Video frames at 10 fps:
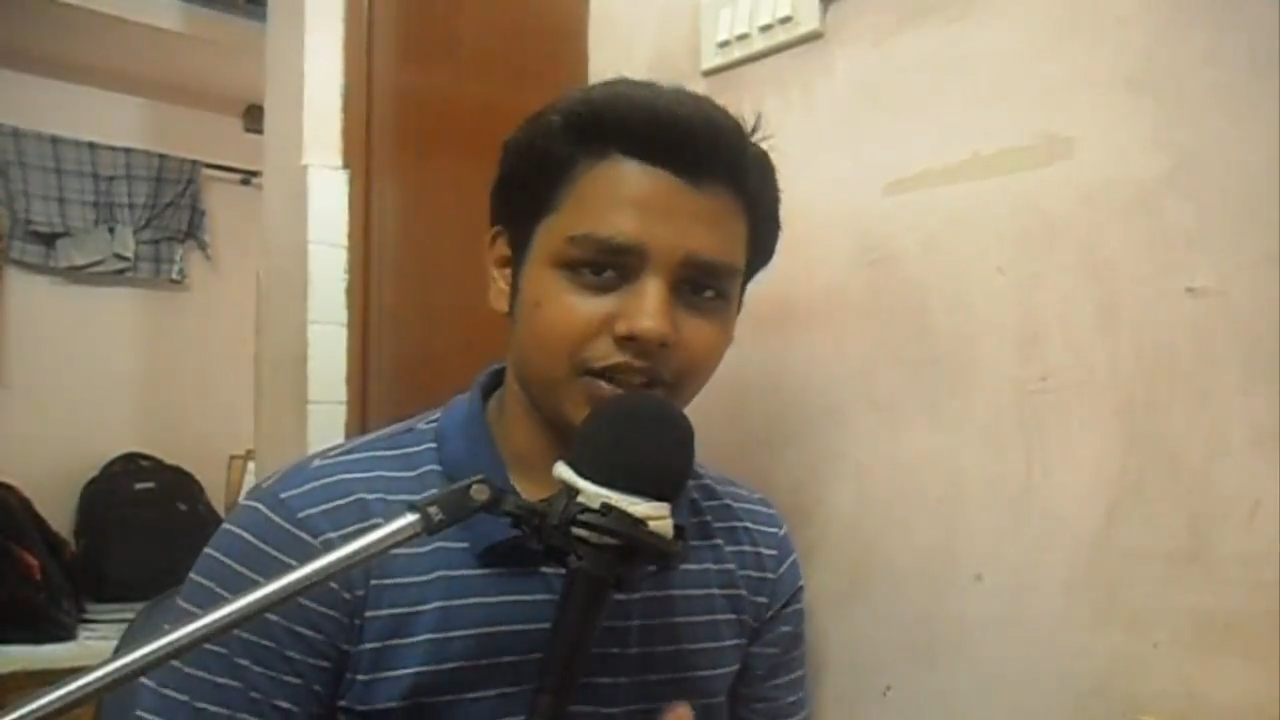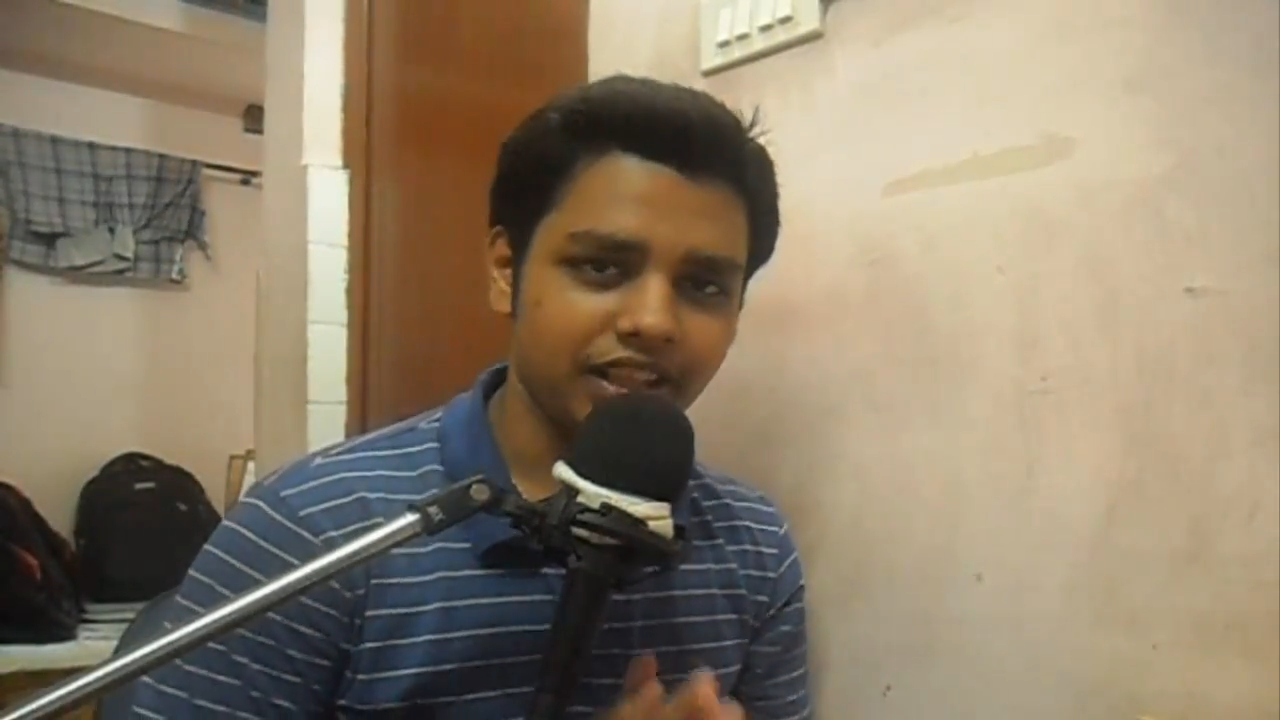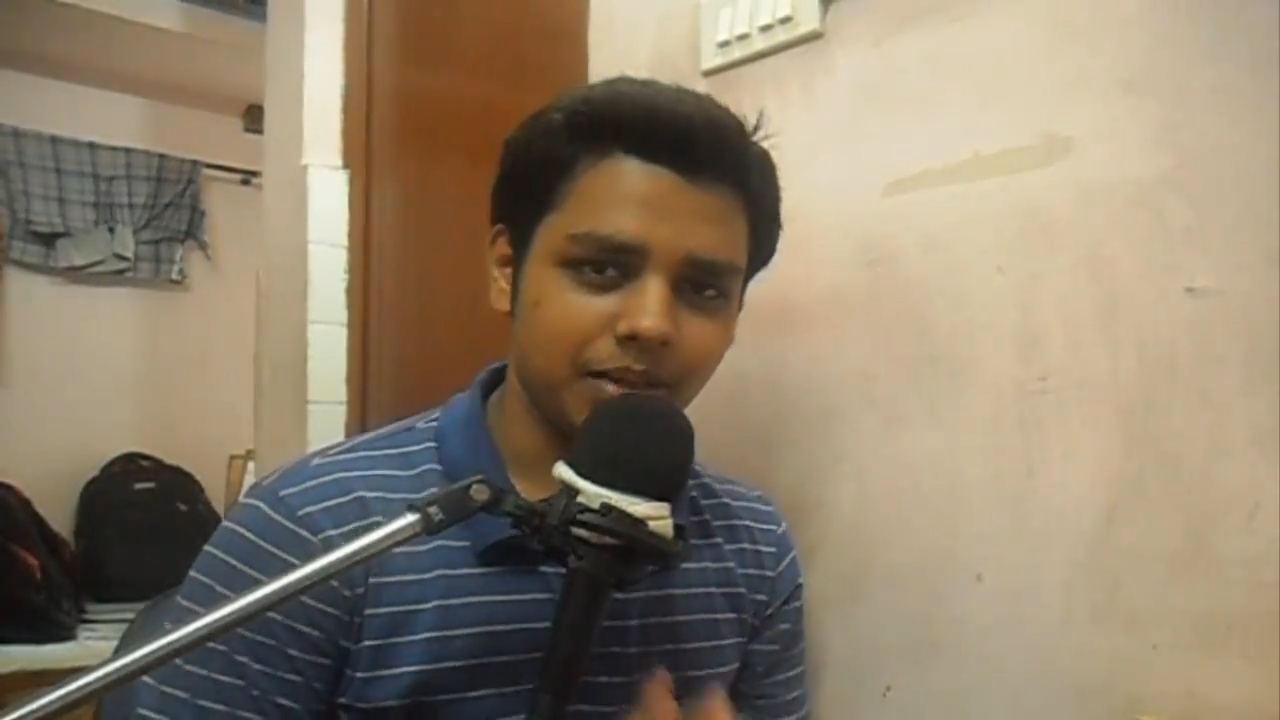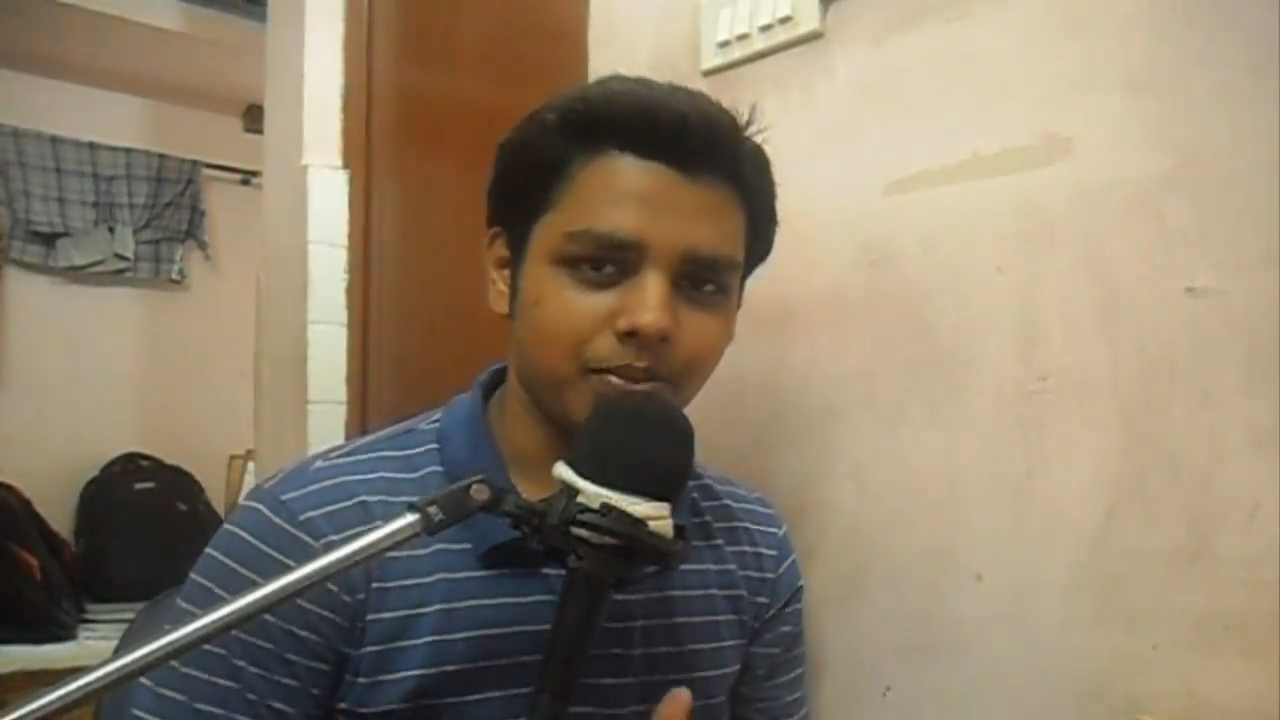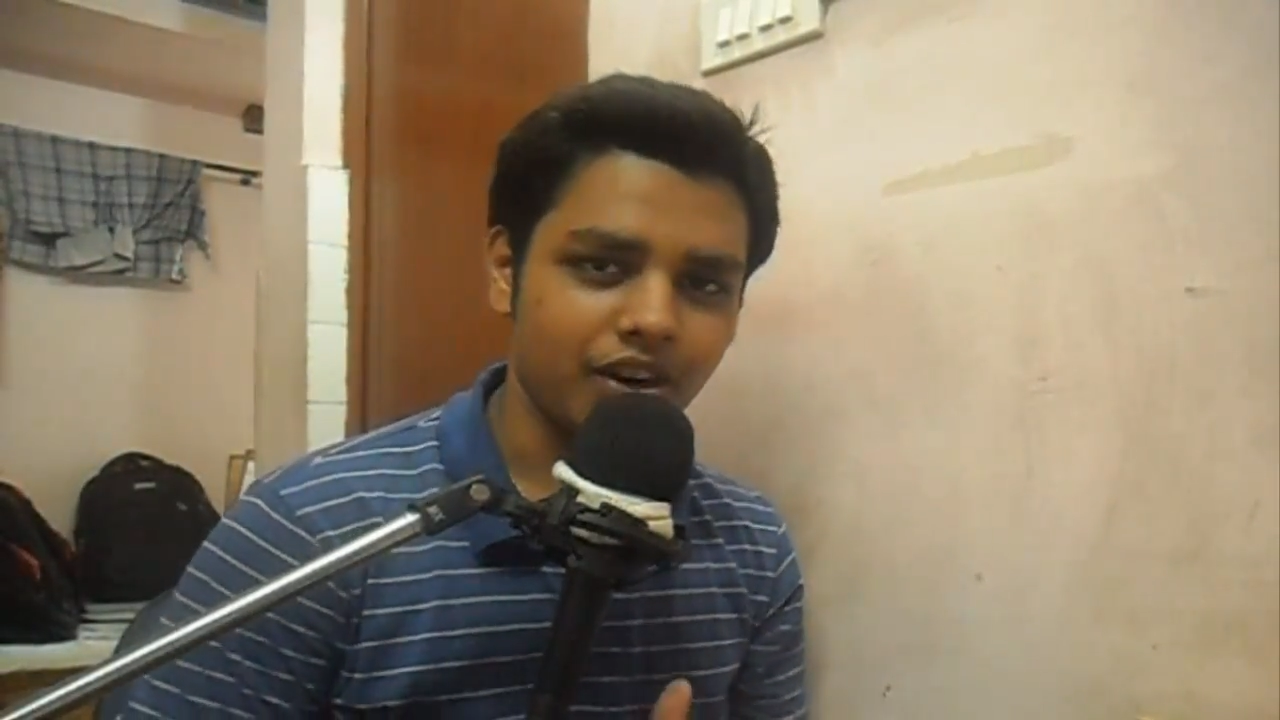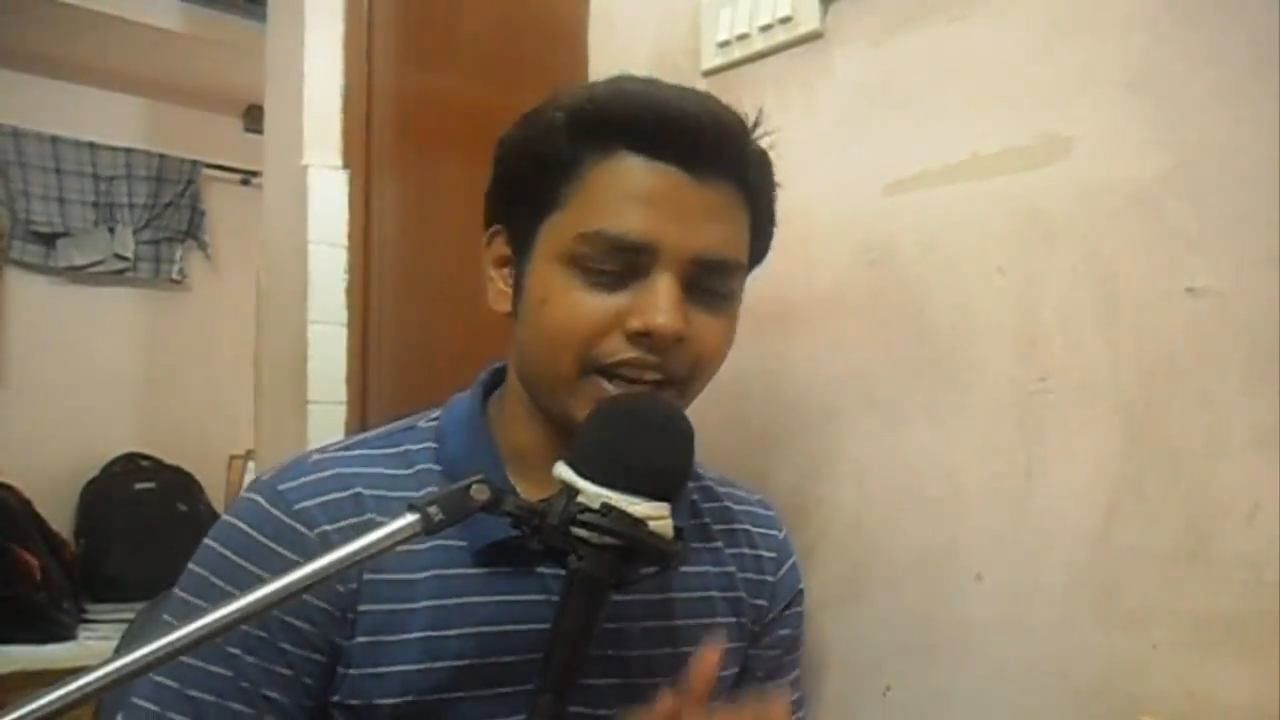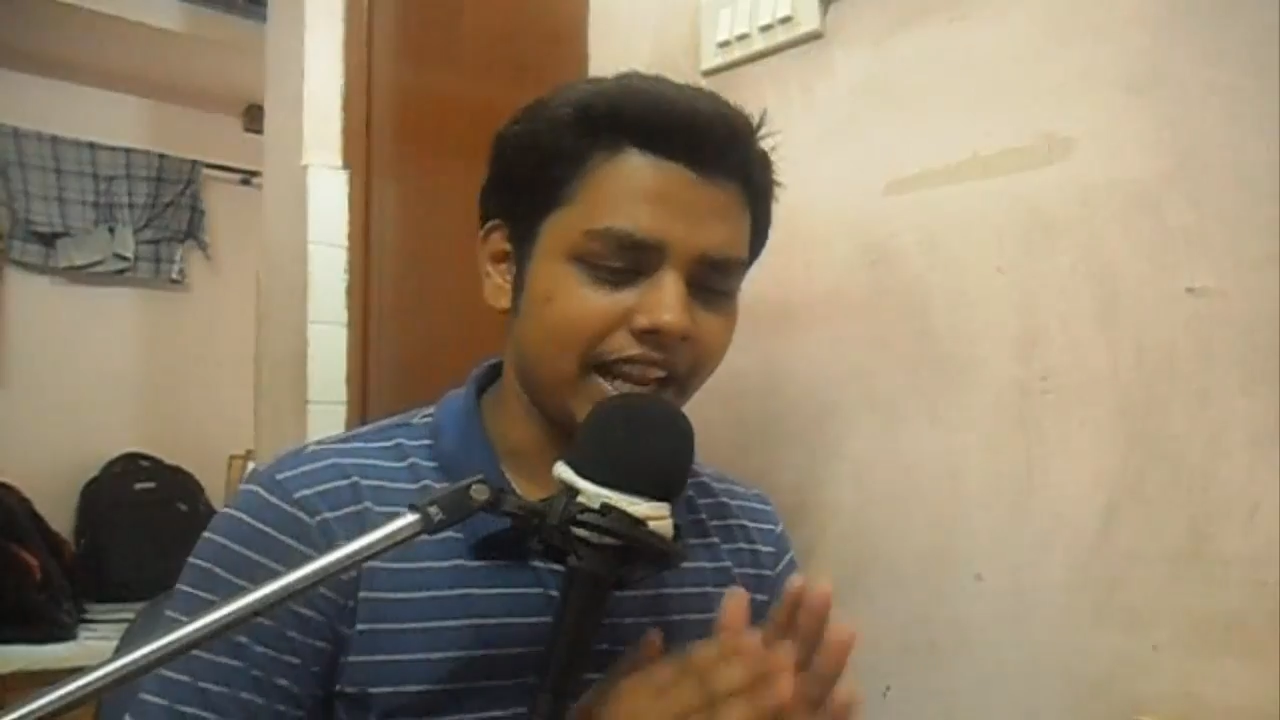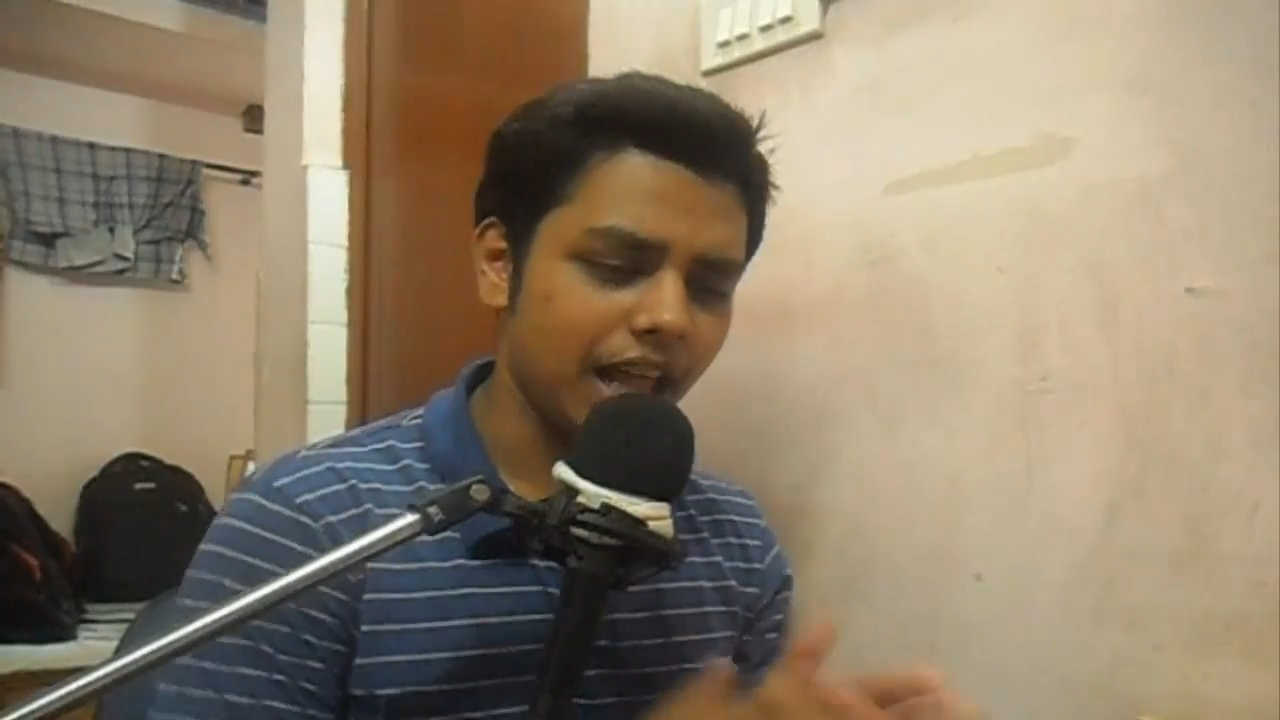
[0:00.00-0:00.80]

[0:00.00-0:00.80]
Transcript: really important.